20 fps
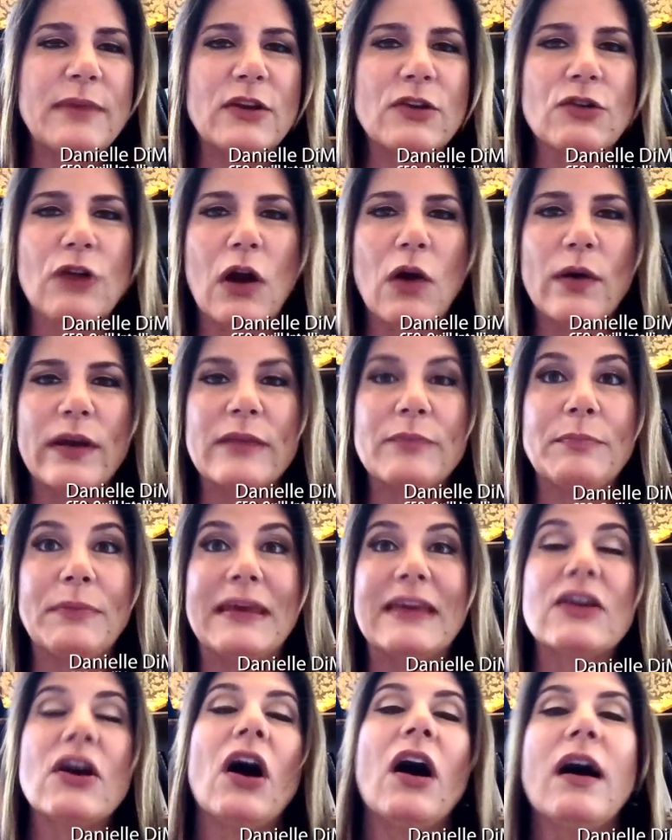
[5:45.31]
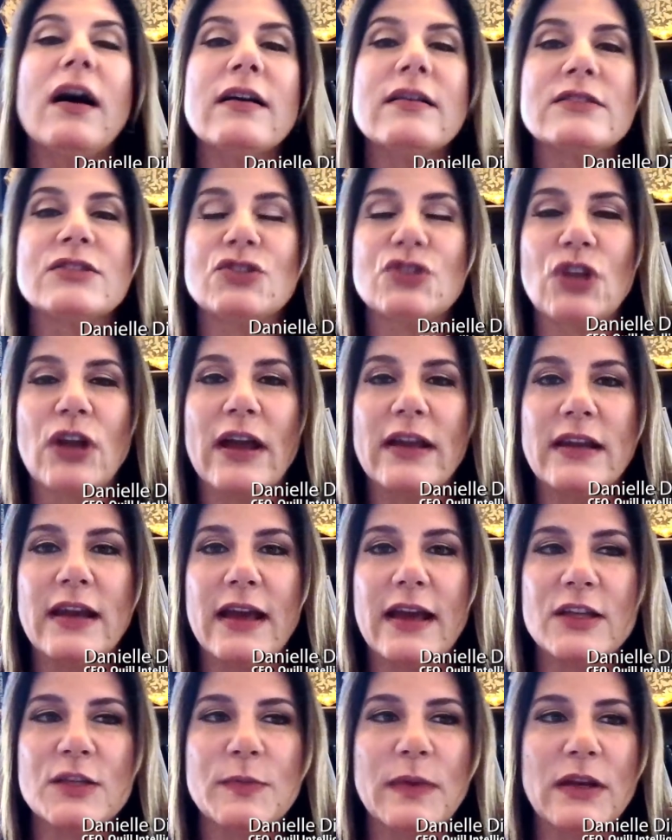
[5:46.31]
growing because China
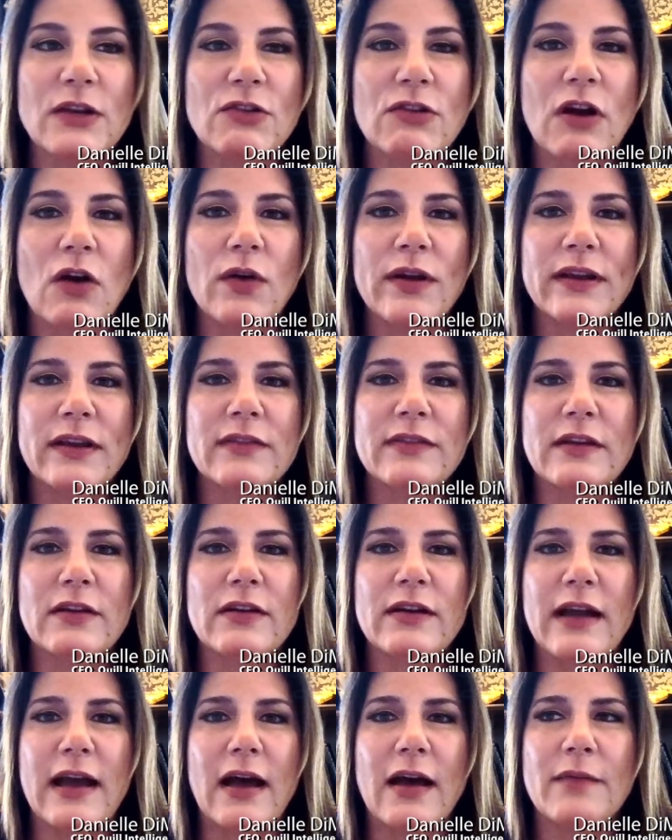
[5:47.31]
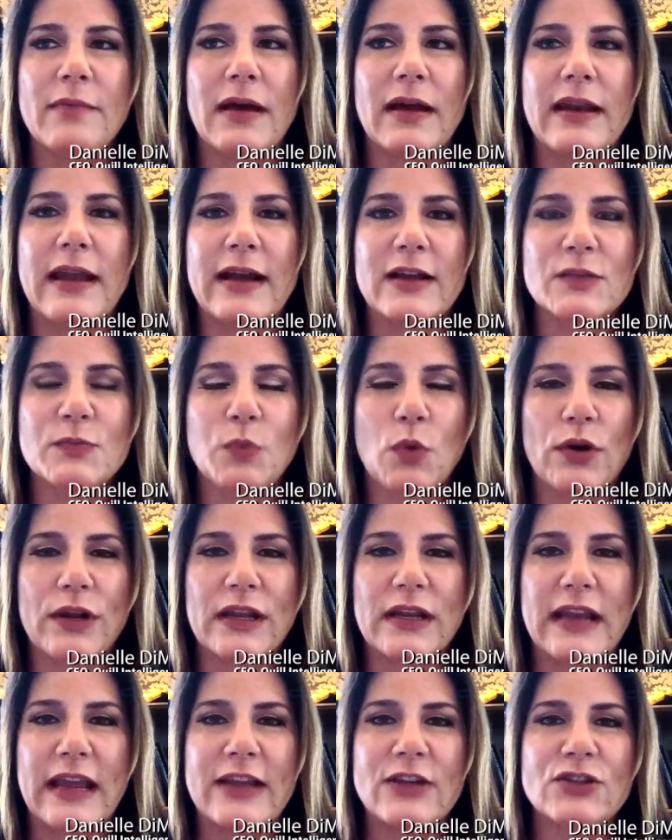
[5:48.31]
has been growing, and they're an
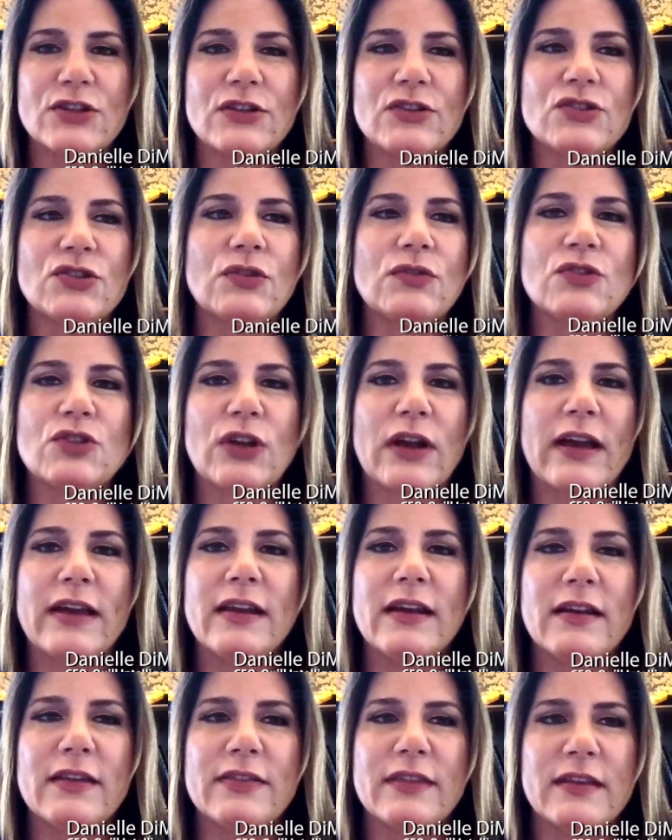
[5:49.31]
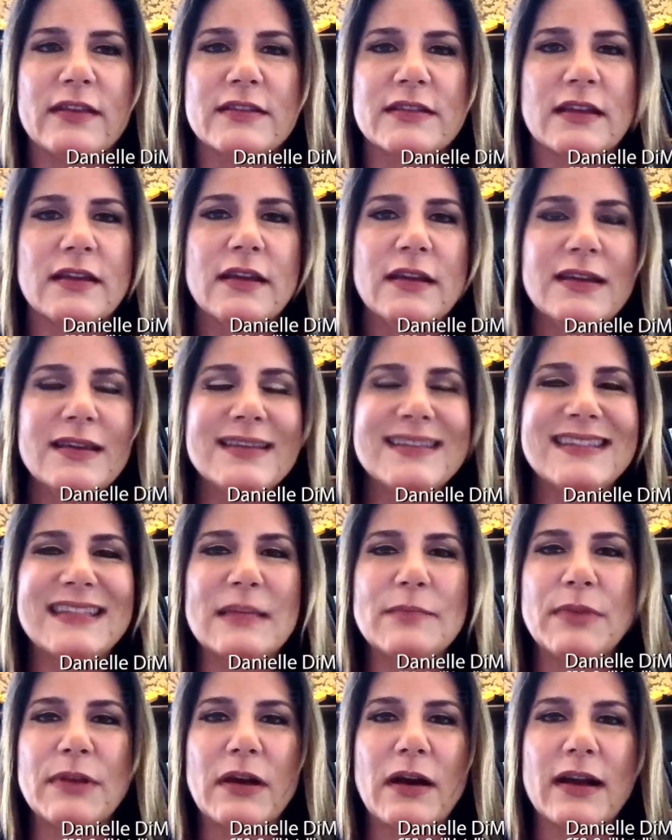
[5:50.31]
exporting nation to China, and it's a
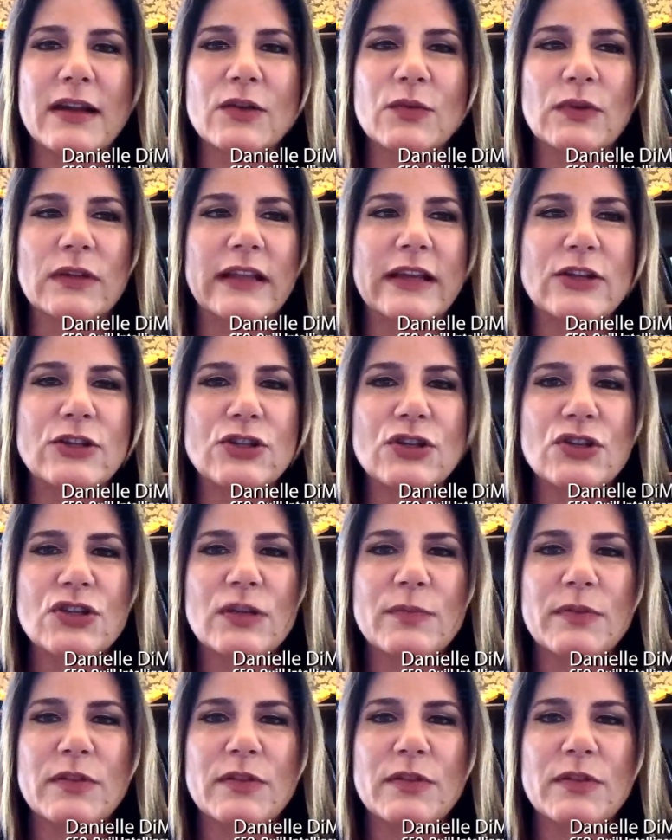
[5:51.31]
symbiotic relationship.